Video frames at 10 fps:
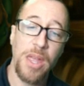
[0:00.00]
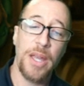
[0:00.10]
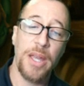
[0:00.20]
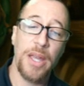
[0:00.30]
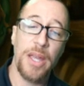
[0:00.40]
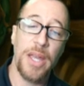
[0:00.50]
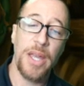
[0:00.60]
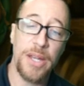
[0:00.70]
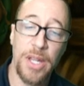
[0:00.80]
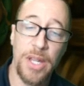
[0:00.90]
And I
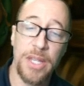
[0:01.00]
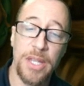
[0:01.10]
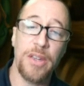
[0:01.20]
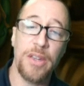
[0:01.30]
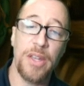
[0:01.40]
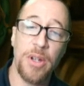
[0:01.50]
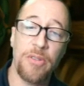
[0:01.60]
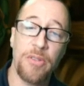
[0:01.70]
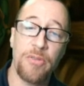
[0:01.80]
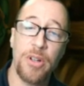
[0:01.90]
still like the idea of getting
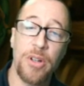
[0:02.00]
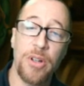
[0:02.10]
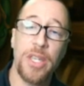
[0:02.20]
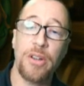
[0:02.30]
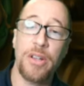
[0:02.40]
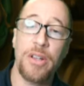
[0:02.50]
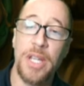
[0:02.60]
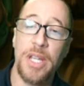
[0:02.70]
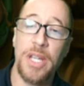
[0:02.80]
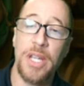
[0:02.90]
my rook here because
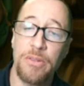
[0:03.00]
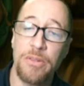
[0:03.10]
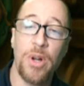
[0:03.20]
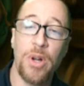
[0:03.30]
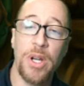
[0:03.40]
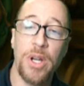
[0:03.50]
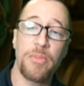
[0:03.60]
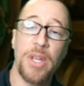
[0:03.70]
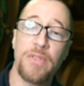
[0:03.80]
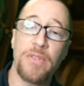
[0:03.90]
I don't want
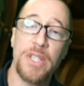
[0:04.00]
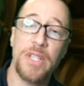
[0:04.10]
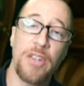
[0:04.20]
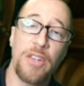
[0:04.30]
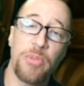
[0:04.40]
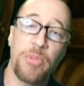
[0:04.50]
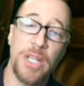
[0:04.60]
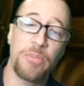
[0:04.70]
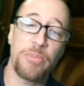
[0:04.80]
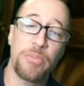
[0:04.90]
him to have a safe place
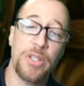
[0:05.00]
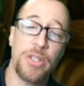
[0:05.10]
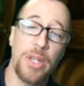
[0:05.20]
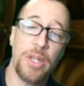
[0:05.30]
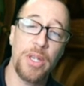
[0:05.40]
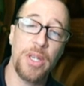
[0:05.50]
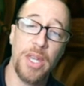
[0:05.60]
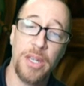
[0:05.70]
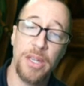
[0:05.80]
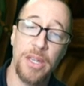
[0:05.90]
to put his
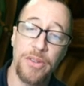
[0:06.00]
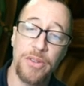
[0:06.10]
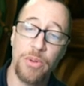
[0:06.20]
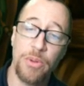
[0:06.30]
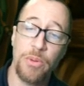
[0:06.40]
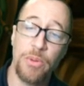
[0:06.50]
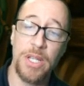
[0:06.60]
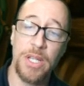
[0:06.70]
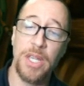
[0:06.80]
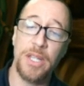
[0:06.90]
king. So we want
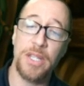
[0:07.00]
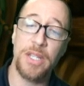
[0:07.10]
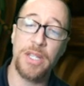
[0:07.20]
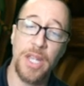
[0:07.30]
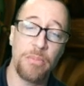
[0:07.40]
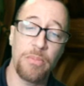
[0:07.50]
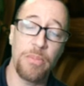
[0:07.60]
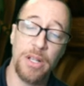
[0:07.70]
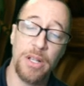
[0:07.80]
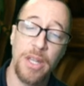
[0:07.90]
his king to stay in the
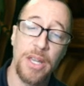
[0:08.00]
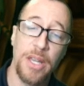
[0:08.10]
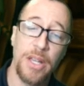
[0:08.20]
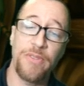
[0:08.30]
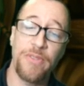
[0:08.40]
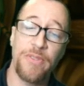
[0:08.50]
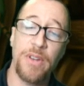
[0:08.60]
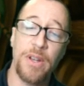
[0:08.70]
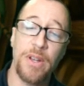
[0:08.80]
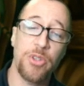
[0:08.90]
middle. So we've
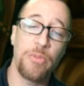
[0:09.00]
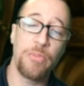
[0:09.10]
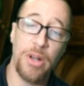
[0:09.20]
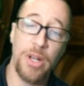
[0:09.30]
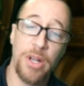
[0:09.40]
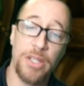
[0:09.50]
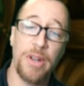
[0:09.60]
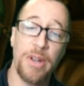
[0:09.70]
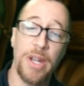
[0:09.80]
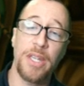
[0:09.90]
given up 2 pawns
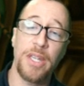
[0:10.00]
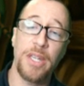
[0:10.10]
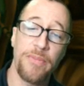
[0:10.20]
already.